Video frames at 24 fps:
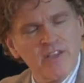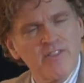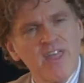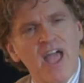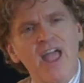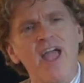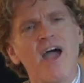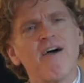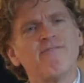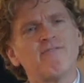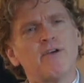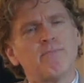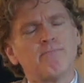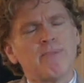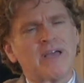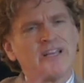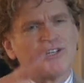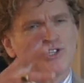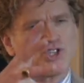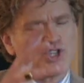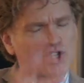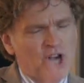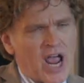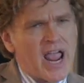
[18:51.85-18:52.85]
They haven't
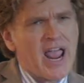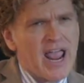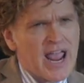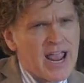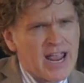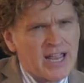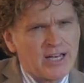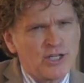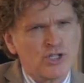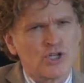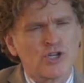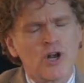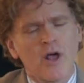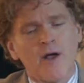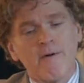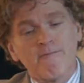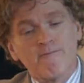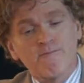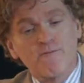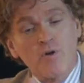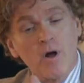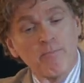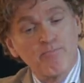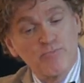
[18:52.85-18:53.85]
been changed
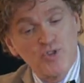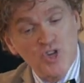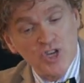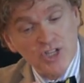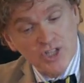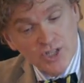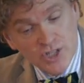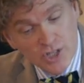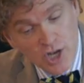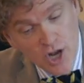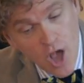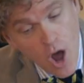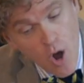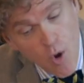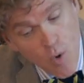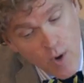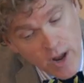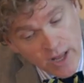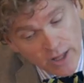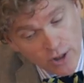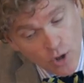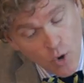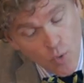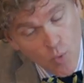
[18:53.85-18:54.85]
from just
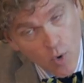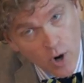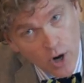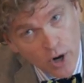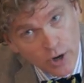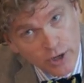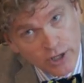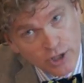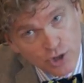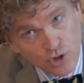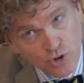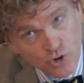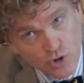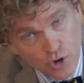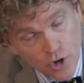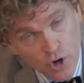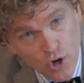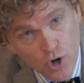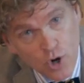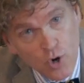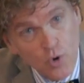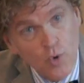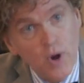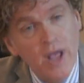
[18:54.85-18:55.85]
knowing the word is
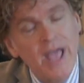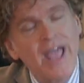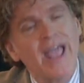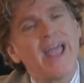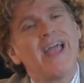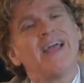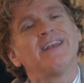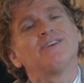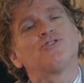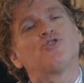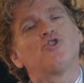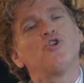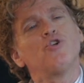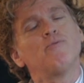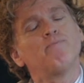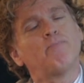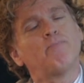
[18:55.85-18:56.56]
true into